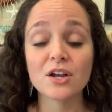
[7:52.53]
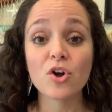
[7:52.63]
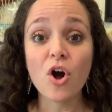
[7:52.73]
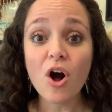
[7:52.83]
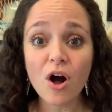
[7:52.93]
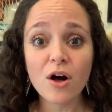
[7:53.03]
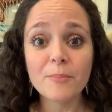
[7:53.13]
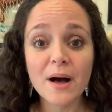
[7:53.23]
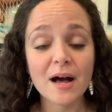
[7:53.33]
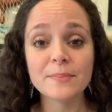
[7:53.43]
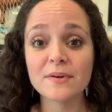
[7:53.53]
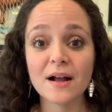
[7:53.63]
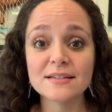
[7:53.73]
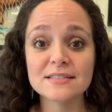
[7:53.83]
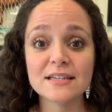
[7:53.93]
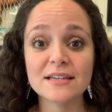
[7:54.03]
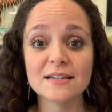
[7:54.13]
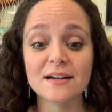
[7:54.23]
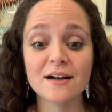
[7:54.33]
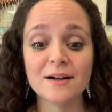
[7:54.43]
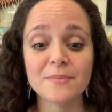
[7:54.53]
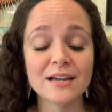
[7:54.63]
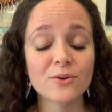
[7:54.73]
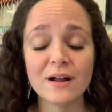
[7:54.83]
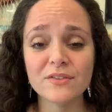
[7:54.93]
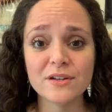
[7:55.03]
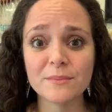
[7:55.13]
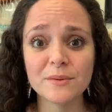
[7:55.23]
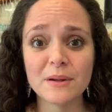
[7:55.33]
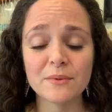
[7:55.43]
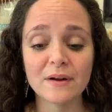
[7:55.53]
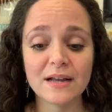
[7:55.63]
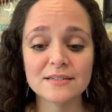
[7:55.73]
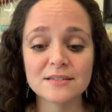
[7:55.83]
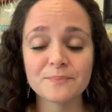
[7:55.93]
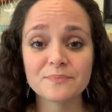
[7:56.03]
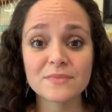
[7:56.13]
Call Paparazzi. I don't have the number memorized.